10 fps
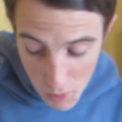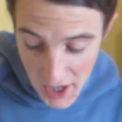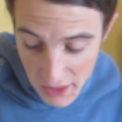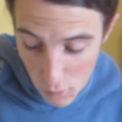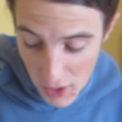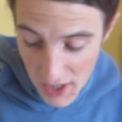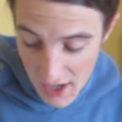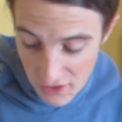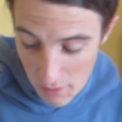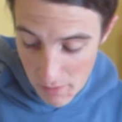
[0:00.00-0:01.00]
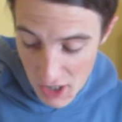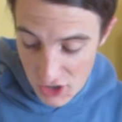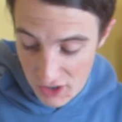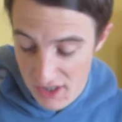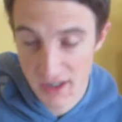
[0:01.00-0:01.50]
we get the win, as I
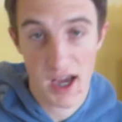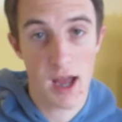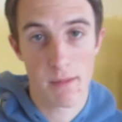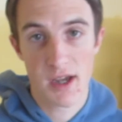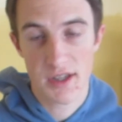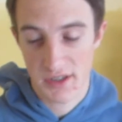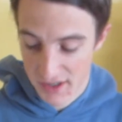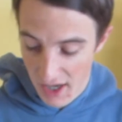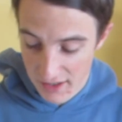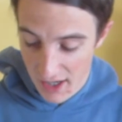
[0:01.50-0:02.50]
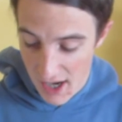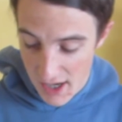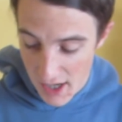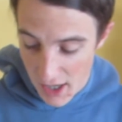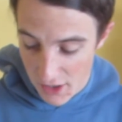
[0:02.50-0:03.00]
mentioned. This game,
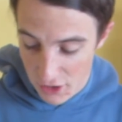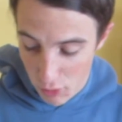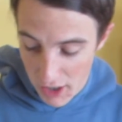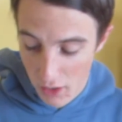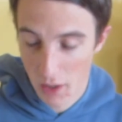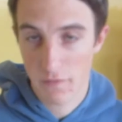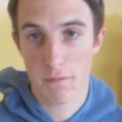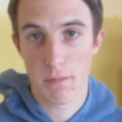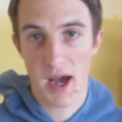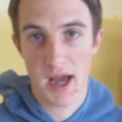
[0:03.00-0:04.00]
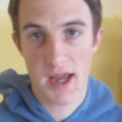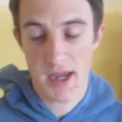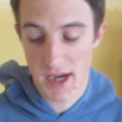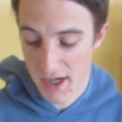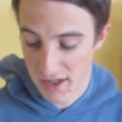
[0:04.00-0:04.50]
Sunday, the 29th of May.
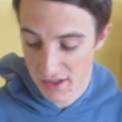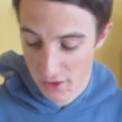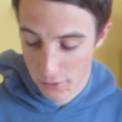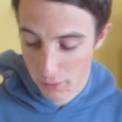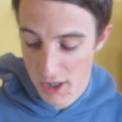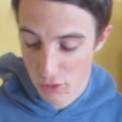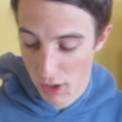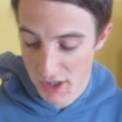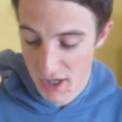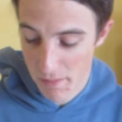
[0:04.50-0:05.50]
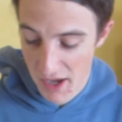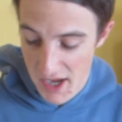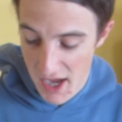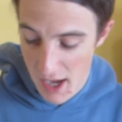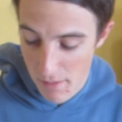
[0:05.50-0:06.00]
It is 3:20
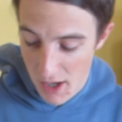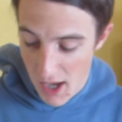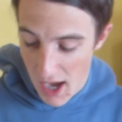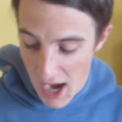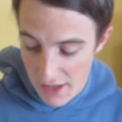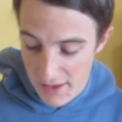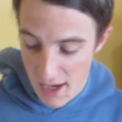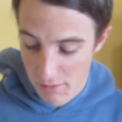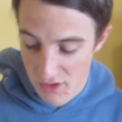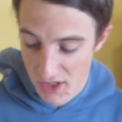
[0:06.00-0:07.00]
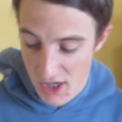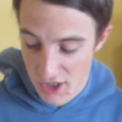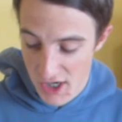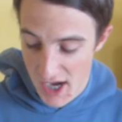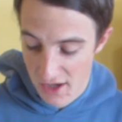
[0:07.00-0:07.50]
p.m. at the
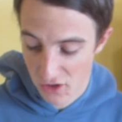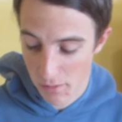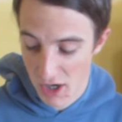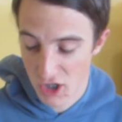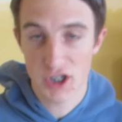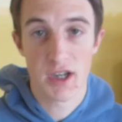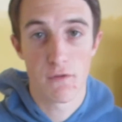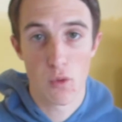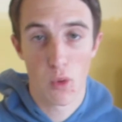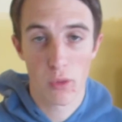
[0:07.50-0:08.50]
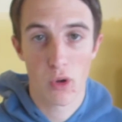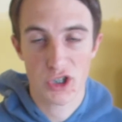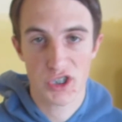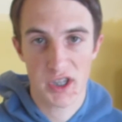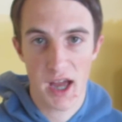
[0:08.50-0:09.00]
MCG, as I mentioned. If you want to
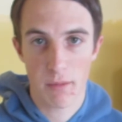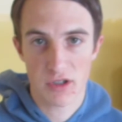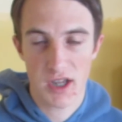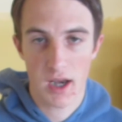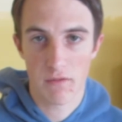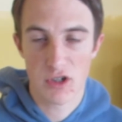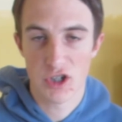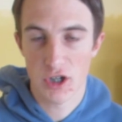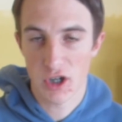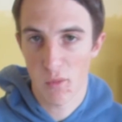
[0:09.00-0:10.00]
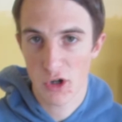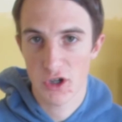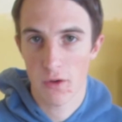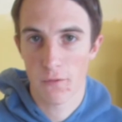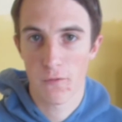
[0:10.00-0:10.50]
watch the game on television, you can watch
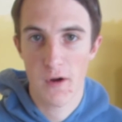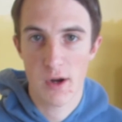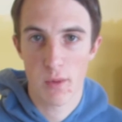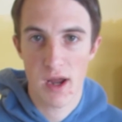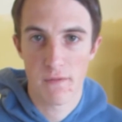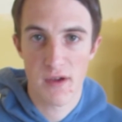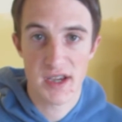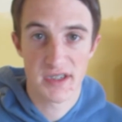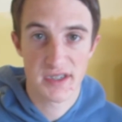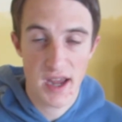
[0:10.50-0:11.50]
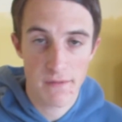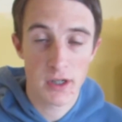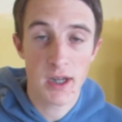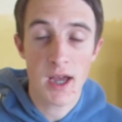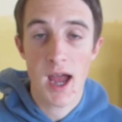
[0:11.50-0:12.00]
it on free-to-air
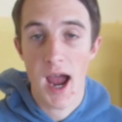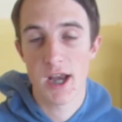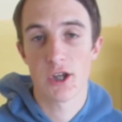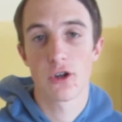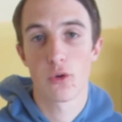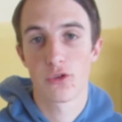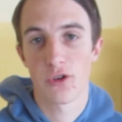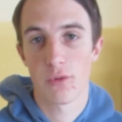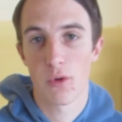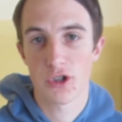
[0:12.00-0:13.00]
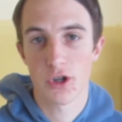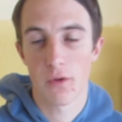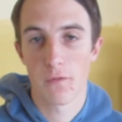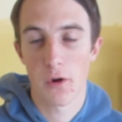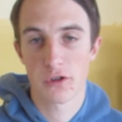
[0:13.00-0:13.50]
V7, and you can also watch it
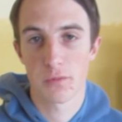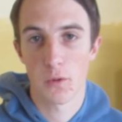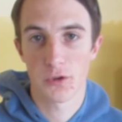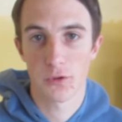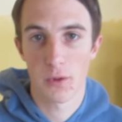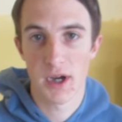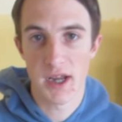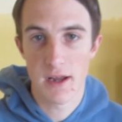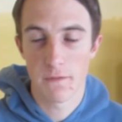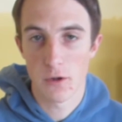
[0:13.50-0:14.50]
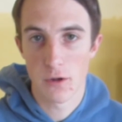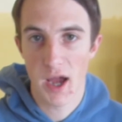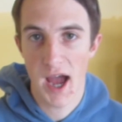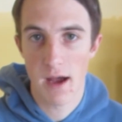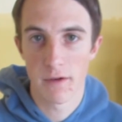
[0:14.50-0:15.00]
on Fox Sports 3 if you
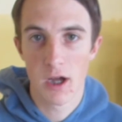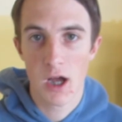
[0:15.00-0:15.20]
have